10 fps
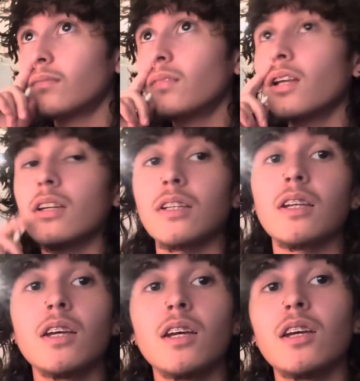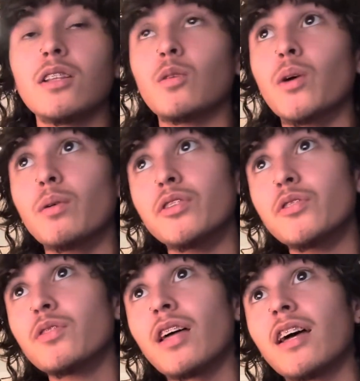And the way we
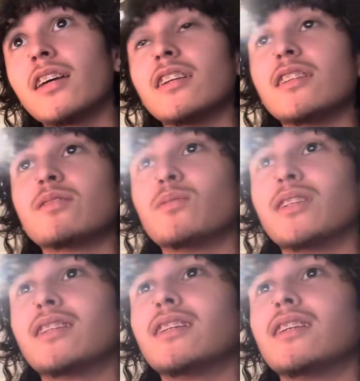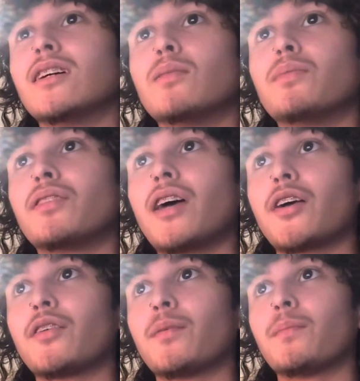do that is with the
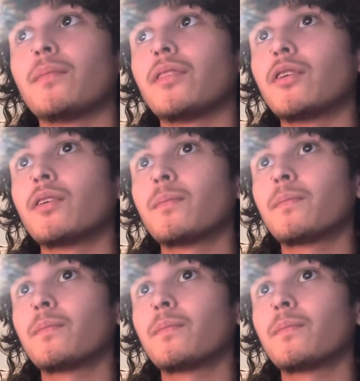Pythagorean theorem.